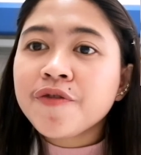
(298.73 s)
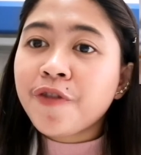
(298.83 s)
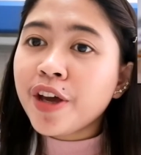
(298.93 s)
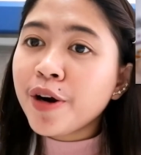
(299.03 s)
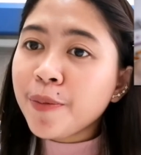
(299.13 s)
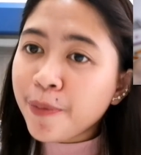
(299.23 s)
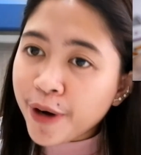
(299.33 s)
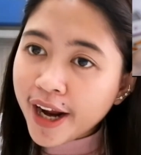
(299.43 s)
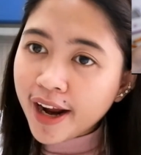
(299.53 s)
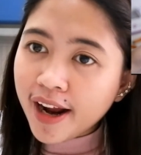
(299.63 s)
finger
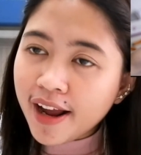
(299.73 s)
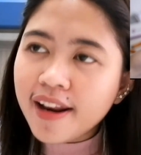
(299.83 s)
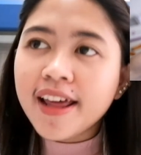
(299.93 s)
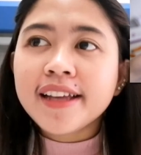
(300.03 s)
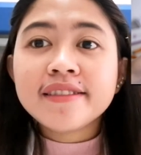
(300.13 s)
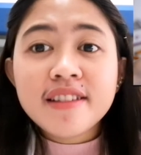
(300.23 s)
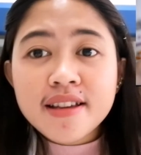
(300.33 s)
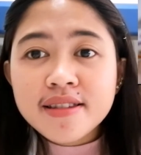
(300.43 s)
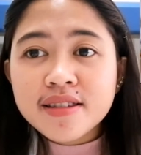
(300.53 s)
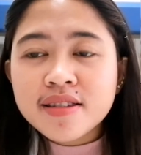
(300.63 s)
prick like
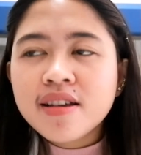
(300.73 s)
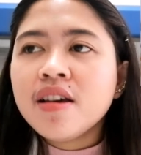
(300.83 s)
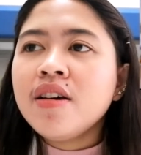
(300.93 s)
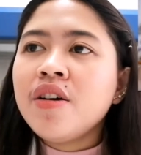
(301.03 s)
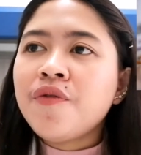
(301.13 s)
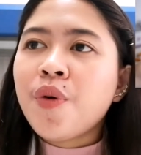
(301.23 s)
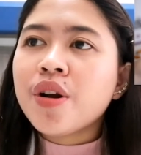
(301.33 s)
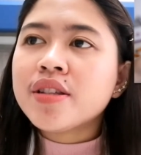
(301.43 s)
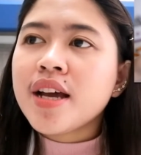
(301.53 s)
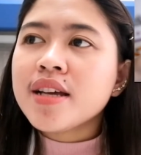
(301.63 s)
this
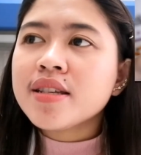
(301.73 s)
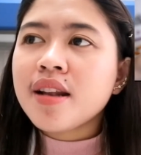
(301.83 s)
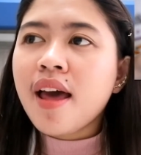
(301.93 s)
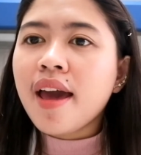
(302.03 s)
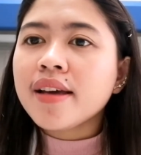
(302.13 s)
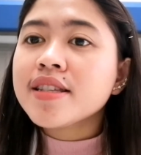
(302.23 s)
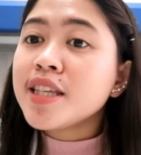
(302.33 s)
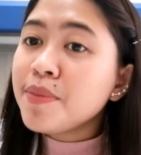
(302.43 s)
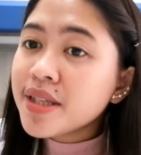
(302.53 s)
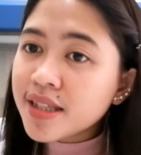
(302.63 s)
for tests like
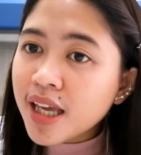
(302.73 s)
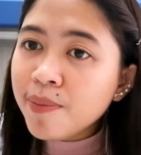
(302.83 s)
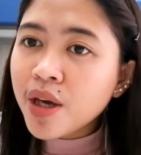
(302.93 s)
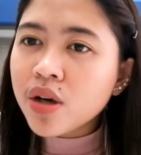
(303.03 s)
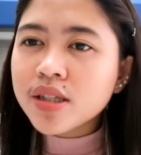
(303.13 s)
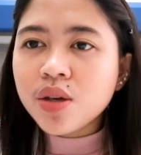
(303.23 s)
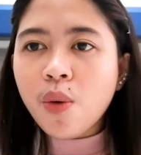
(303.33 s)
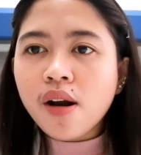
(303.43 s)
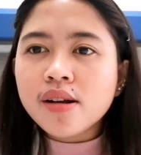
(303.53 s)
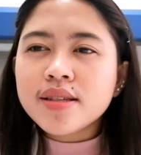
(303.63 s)
CBC because you are